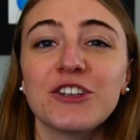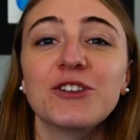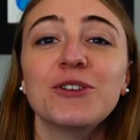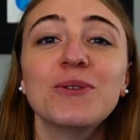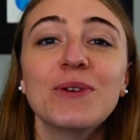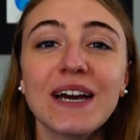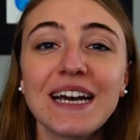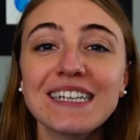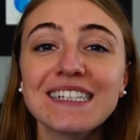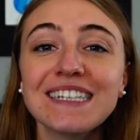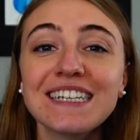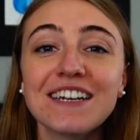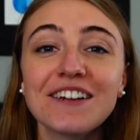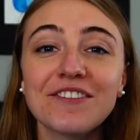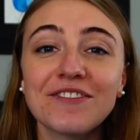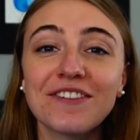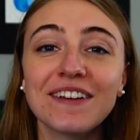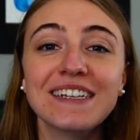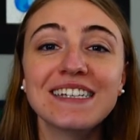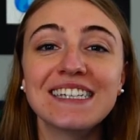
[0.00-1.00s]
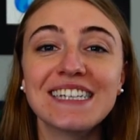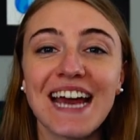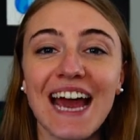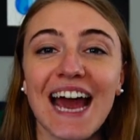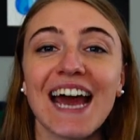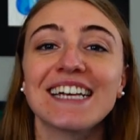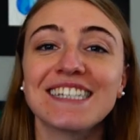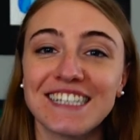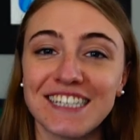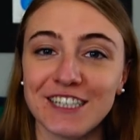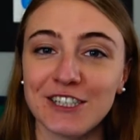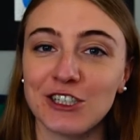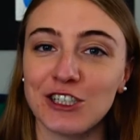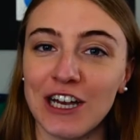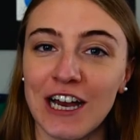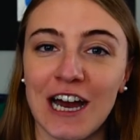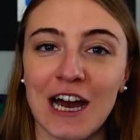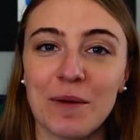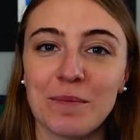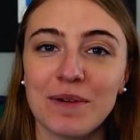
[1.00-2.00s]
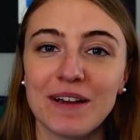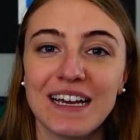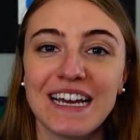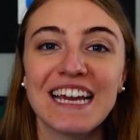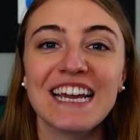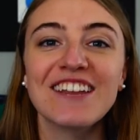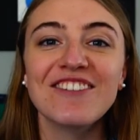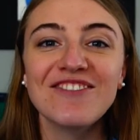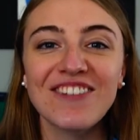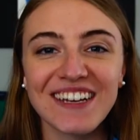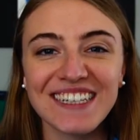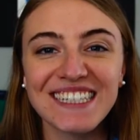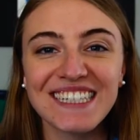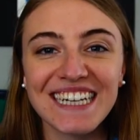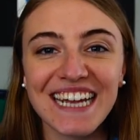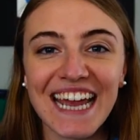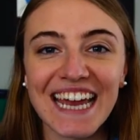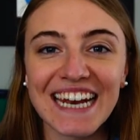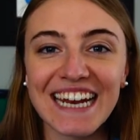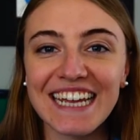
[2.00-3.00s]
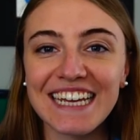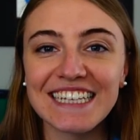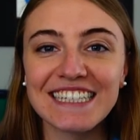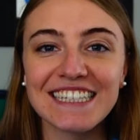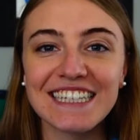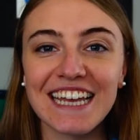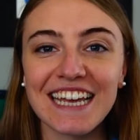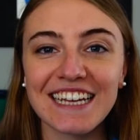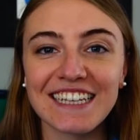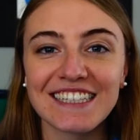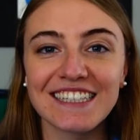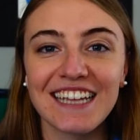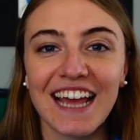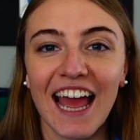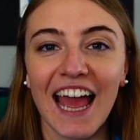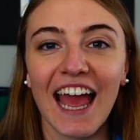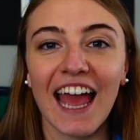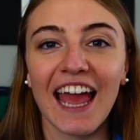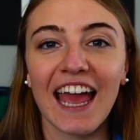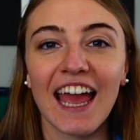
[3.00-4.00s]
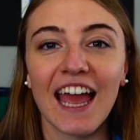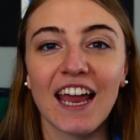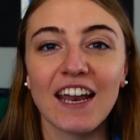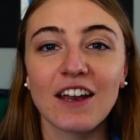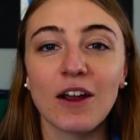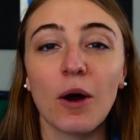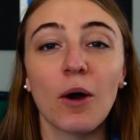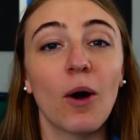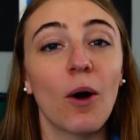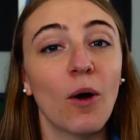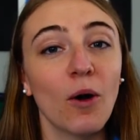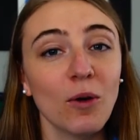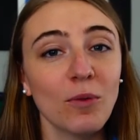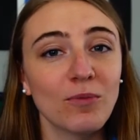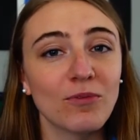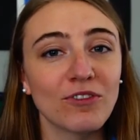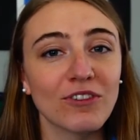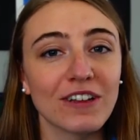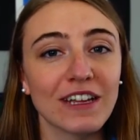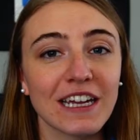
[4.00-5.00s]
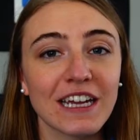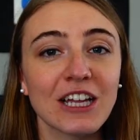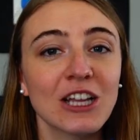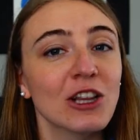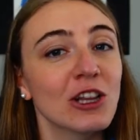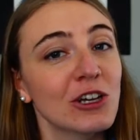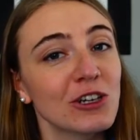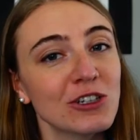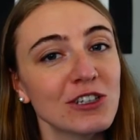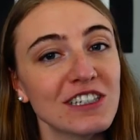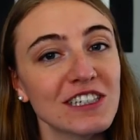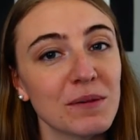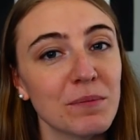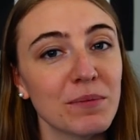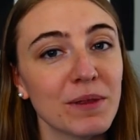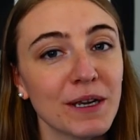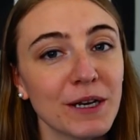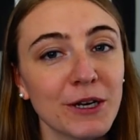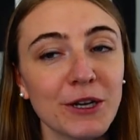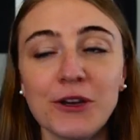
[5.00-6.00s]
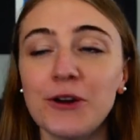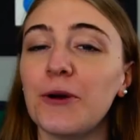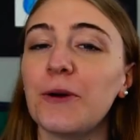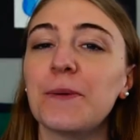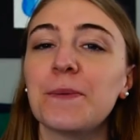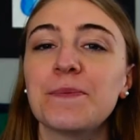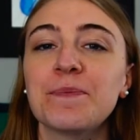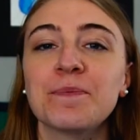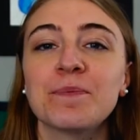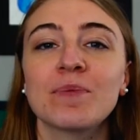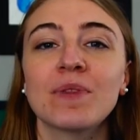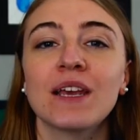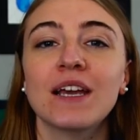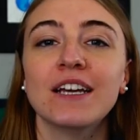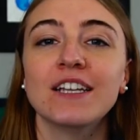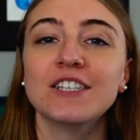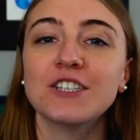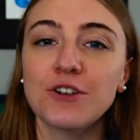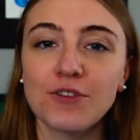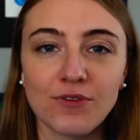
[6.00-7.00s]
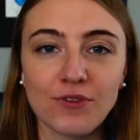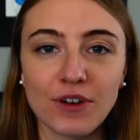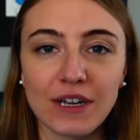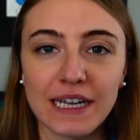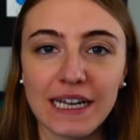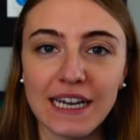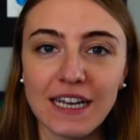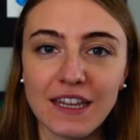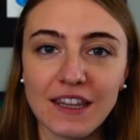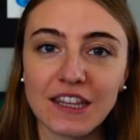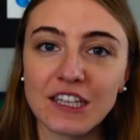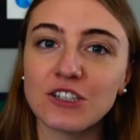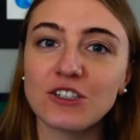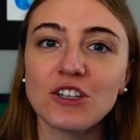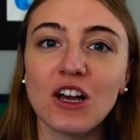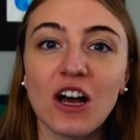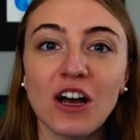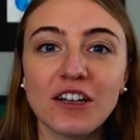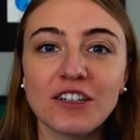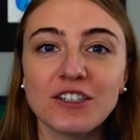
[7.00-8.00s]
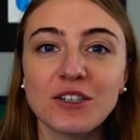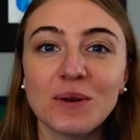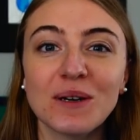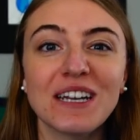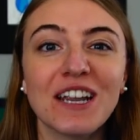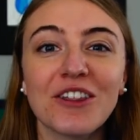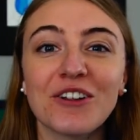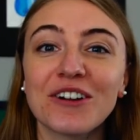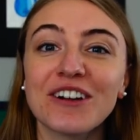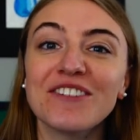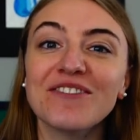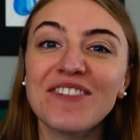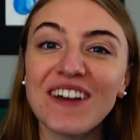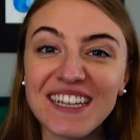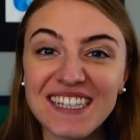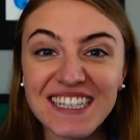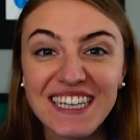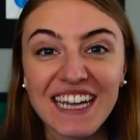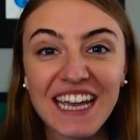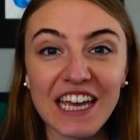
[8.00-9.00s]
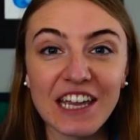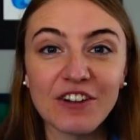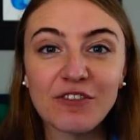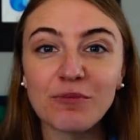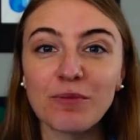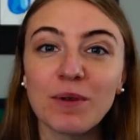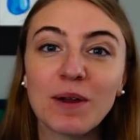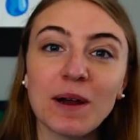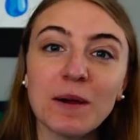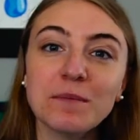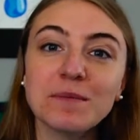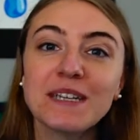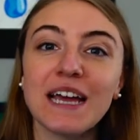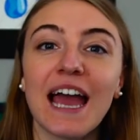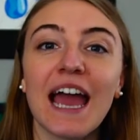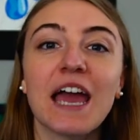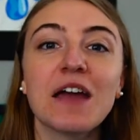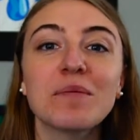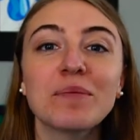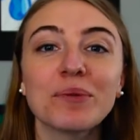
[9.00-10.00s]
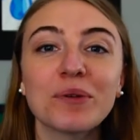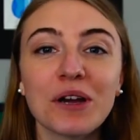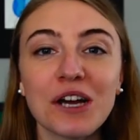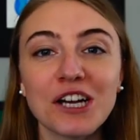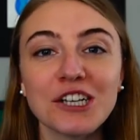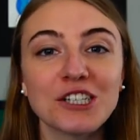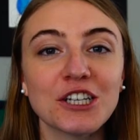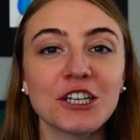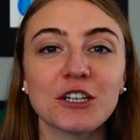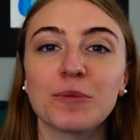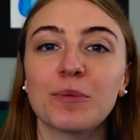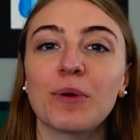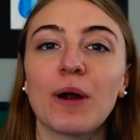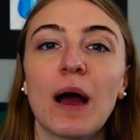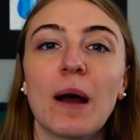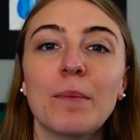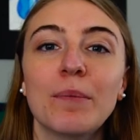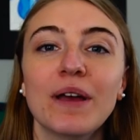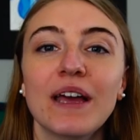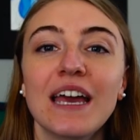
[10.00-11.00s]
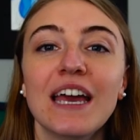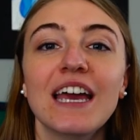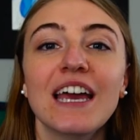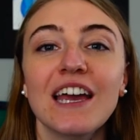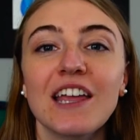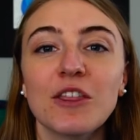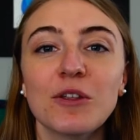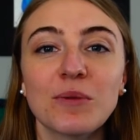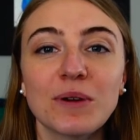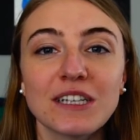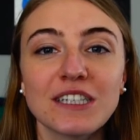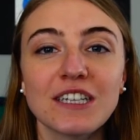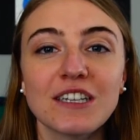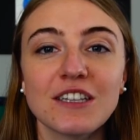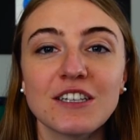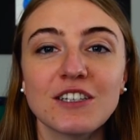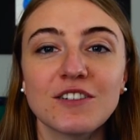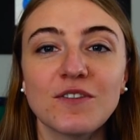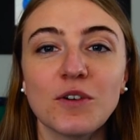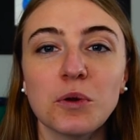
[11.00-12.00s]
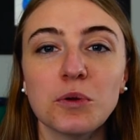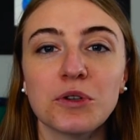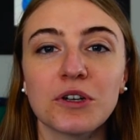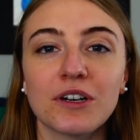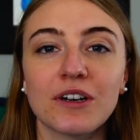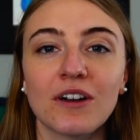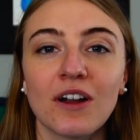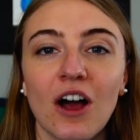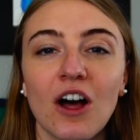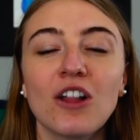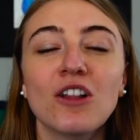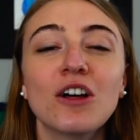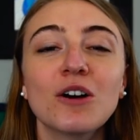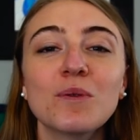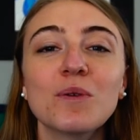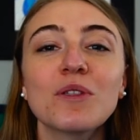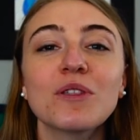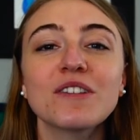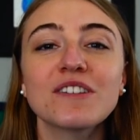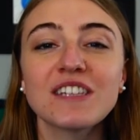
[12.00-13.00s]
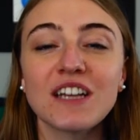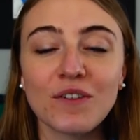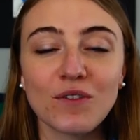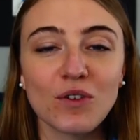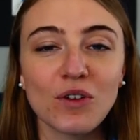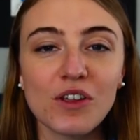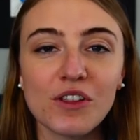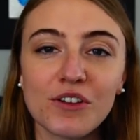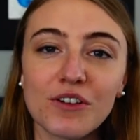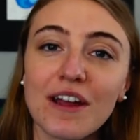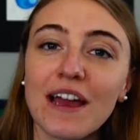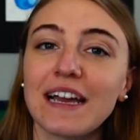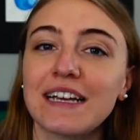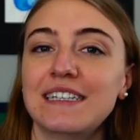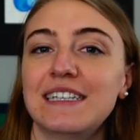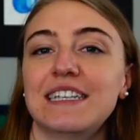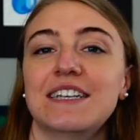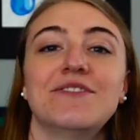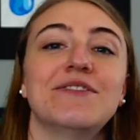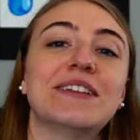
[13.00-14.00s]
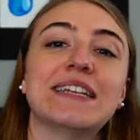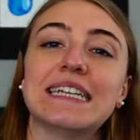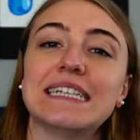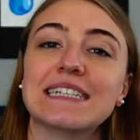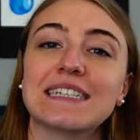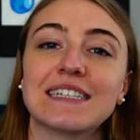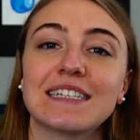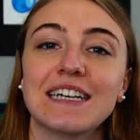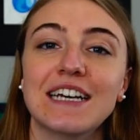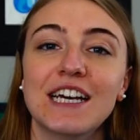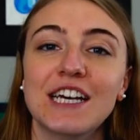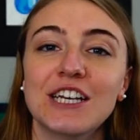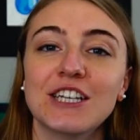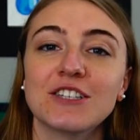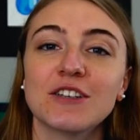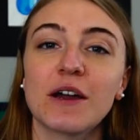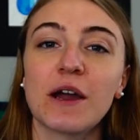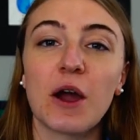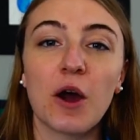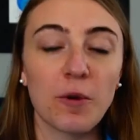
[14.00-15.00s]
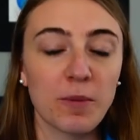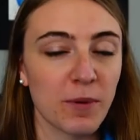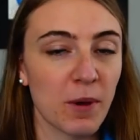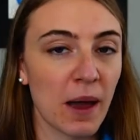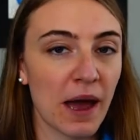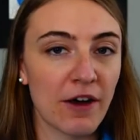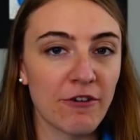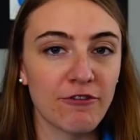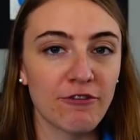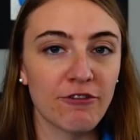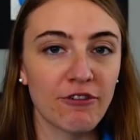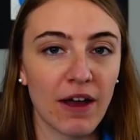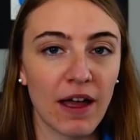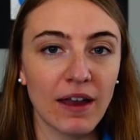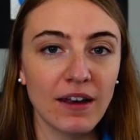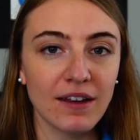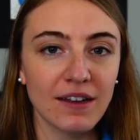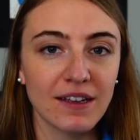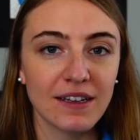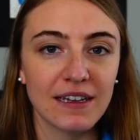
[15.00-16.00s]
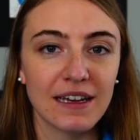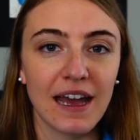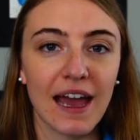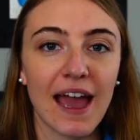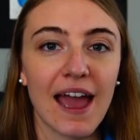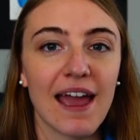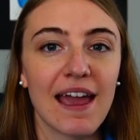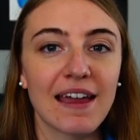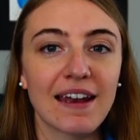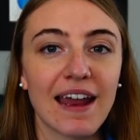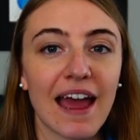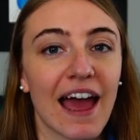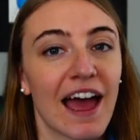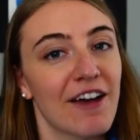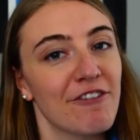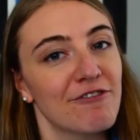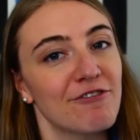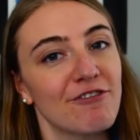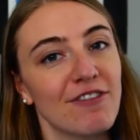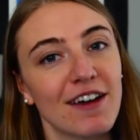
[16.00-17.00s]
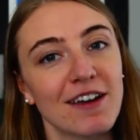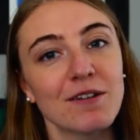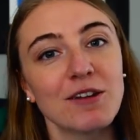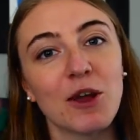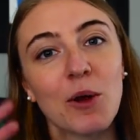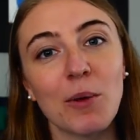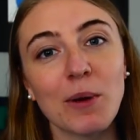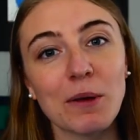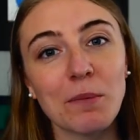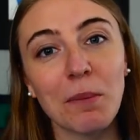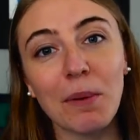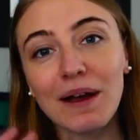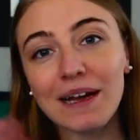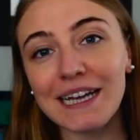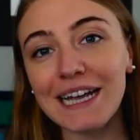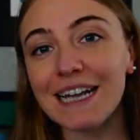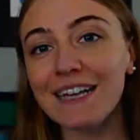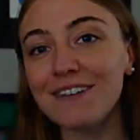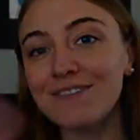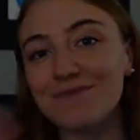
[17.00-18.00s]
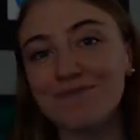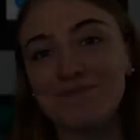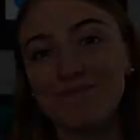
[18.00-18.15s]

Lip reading: You guys did a fantastic job investigating insects and hopefully learned something new. Don't forget, there's also another investigative prompt and project prompt in the rest of this folder, along with several other activities. So I hope you have fun and have fun going bugging.